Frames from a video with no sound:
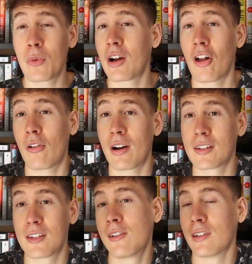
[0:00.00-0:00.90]

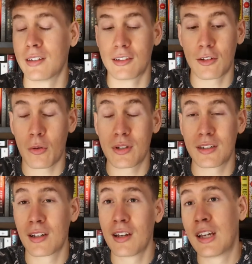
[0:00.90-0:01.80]
Colorado's deal is. It's
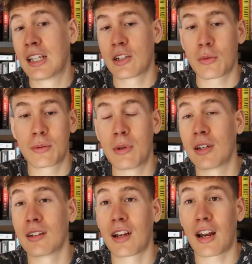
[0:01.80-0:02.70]
always
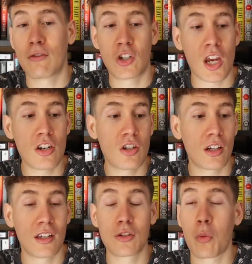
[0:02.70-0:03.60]
been kind of
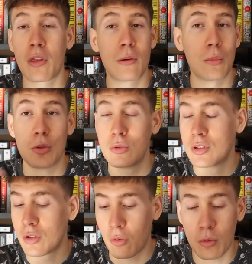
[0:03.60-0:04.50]
changing its weather
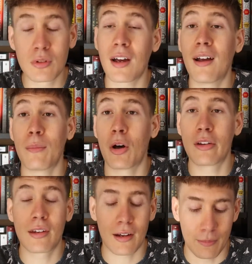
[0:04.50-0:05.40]
moods the whole time, all
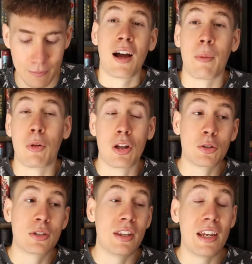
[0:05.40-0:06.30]
the time. I'm
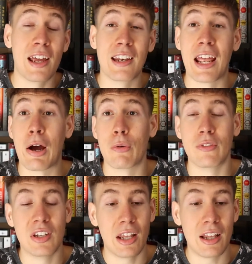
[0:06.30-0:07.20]
close to the end now
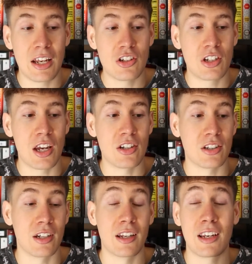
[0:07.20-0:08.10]
of Deadly
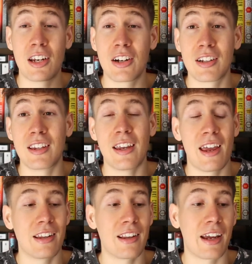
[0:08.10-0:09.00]
Education, and here at the
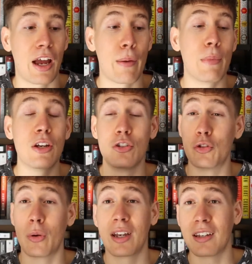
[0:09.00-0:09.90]
end, like, I've been
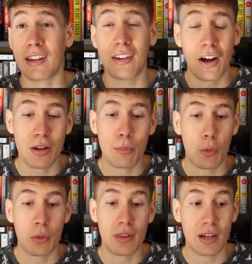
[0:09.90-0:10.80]
enjoying it a ton
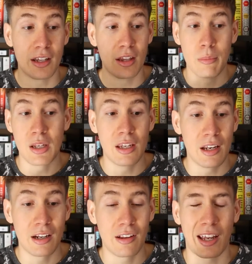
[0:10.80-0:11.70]
more than in the
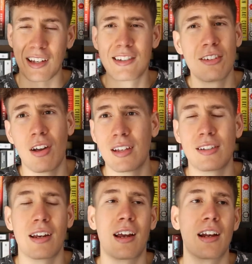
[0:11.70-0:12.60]
beginning. Like, it still
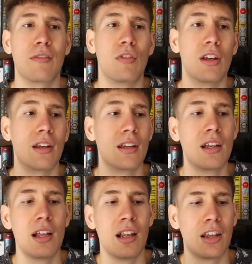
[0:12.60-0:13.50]
has like kind of the
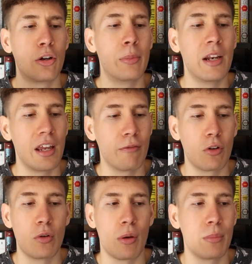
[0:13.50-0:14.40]
little bit of
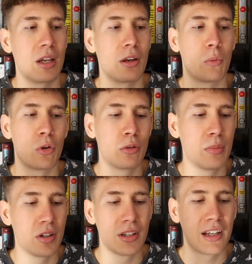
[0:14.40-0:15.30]
info dumping and world
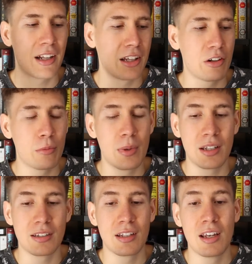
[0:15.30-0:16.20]
building a little
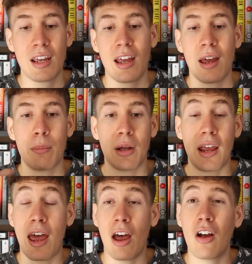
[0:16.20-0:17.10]
bit,
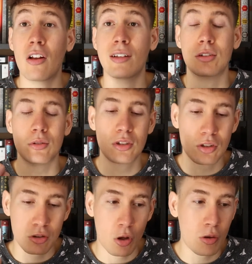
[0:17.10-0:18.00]
but L is
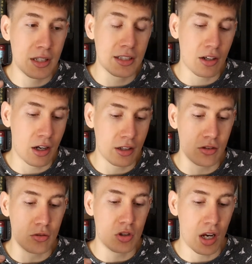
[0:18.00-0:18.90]
slowly starting
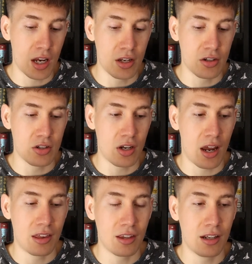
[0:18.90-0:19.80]
to change,
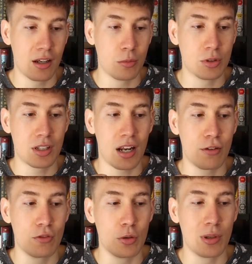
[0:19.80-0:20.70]
and then it was kind
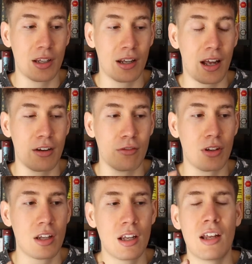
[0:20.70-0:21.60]
of doing kind
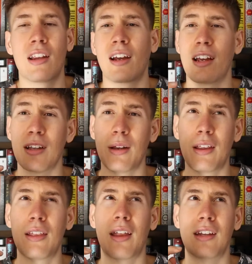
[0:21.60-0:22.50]

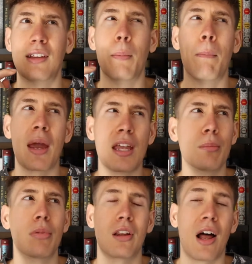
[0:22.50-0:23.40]
of like the
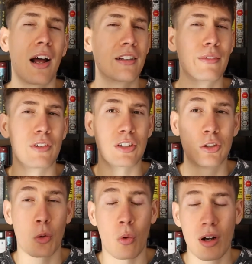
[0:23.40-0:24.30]
main plot of the
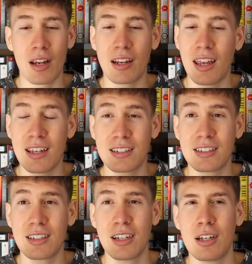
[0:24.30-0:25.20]
story, I
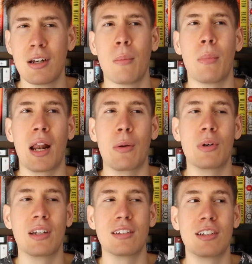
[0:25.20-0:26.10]
guess, but I
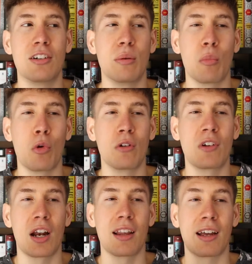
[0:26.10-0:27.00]
would consider it more
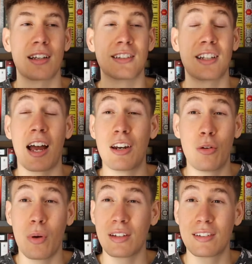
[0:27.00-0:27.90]
kind of like a side
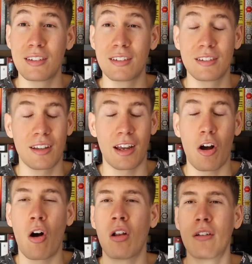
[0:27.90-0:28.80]
quest. Like,
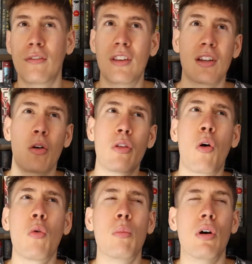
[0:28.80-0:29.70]
all of the
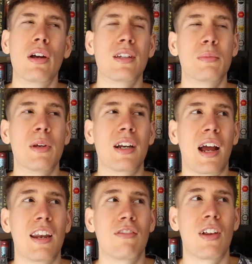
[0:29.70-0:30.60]
whole book has been
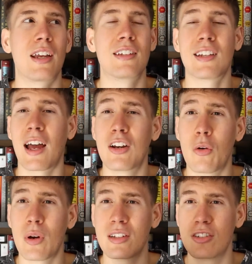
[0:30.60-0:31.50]
kind of like side
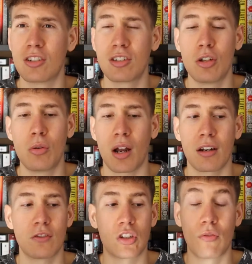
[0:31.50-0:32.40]
quest just to
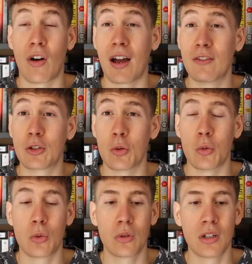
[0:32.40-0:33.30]
kind of survive
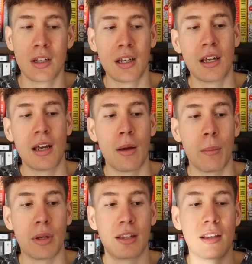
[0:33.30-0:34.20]
school,
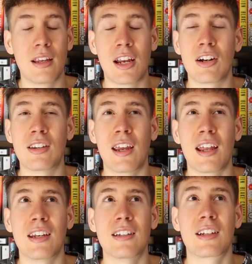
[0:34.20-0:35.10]
but here at the
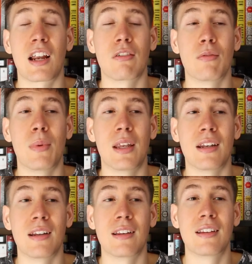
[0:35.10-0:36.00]
end it's kind of been